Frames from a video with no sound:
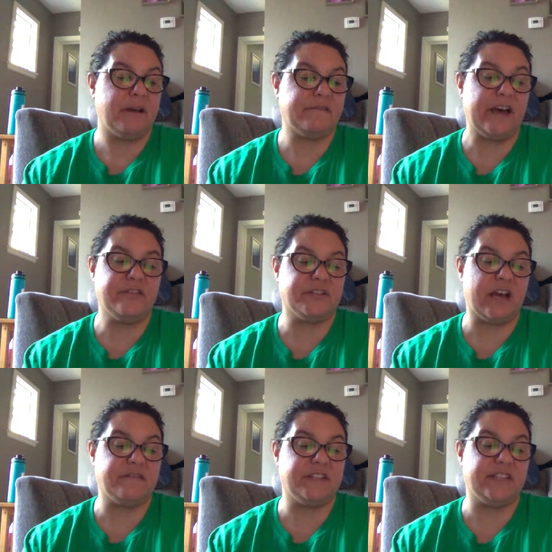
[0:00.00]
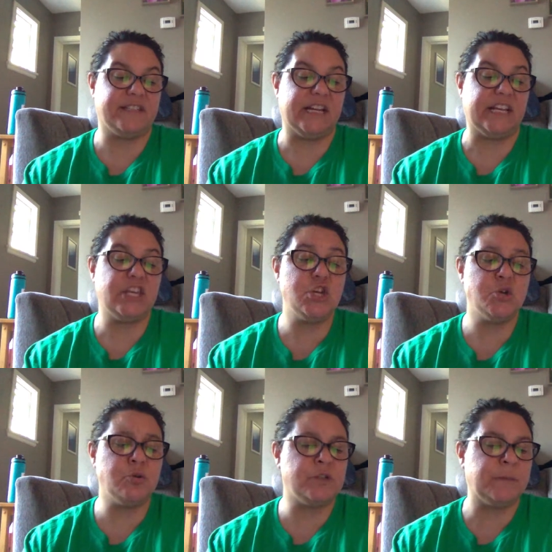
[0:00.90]
My father's office is in a
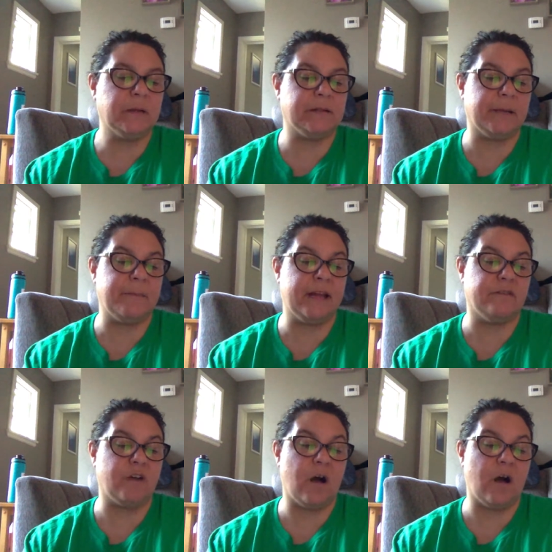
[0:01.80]
huge building made of